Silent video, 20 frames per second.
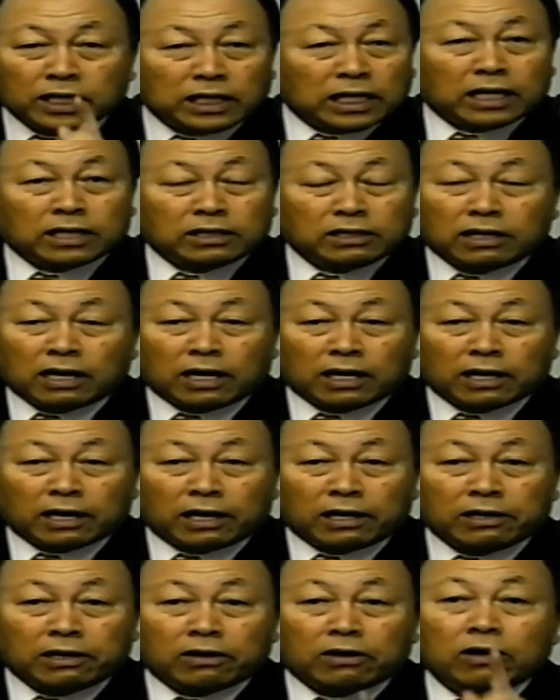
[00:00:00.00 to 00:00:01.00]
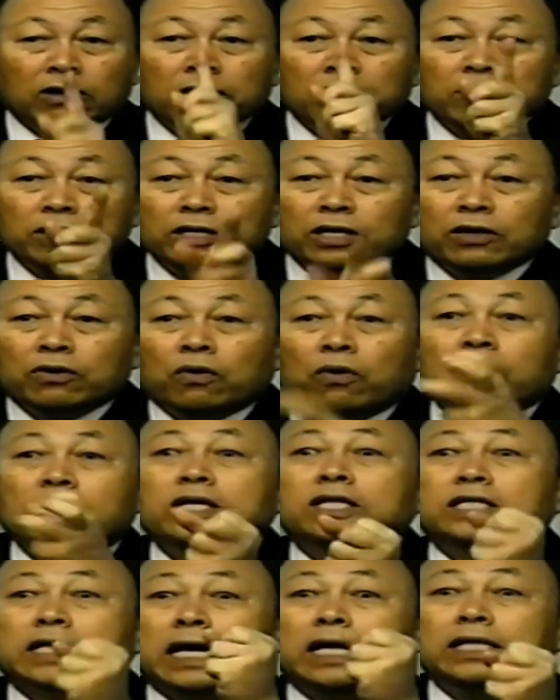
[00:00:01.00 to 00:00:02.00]
So 3 John verse 2,
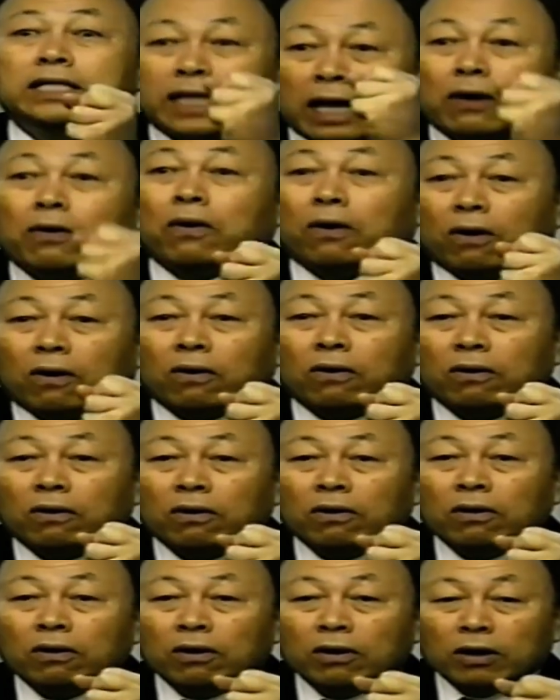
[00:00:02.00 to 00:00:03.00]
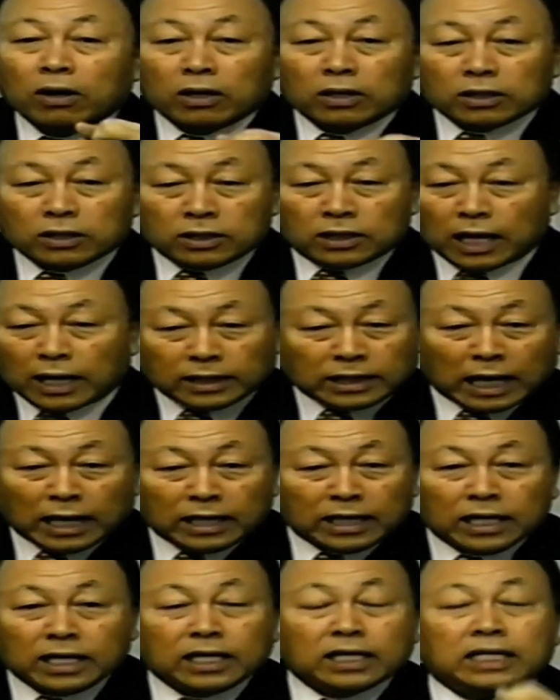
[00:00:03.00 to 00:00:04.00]
it's not just health. It's your
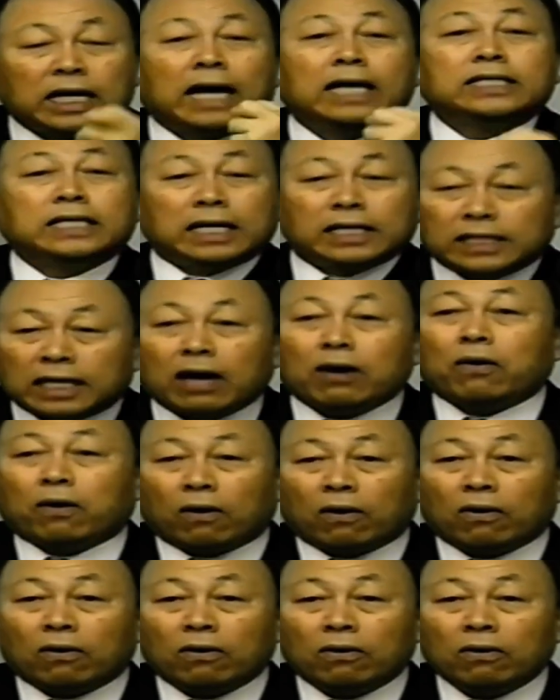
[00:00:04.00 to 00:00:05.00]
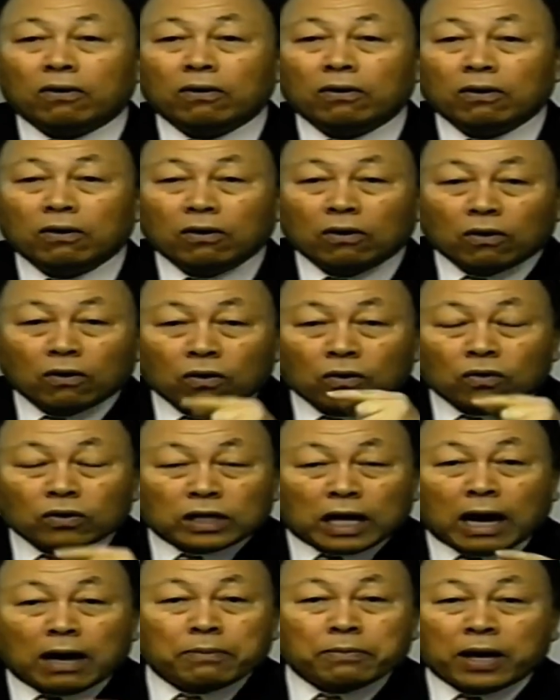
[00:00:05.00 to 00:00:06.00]
spirit does well. All
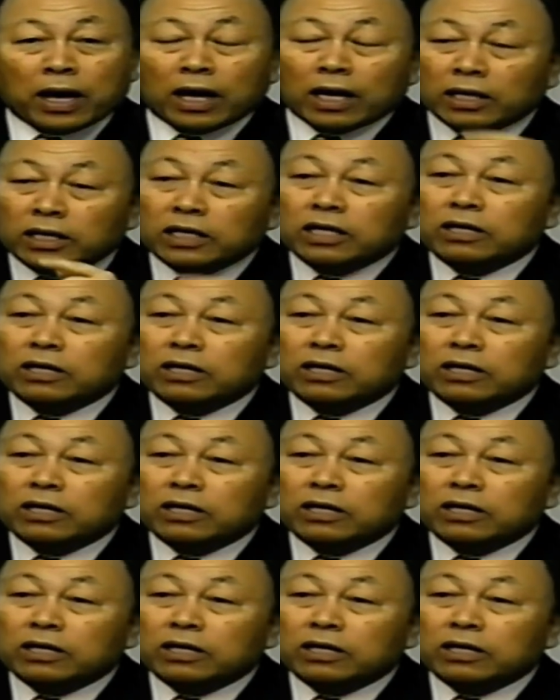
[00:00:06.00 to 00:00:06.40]
things on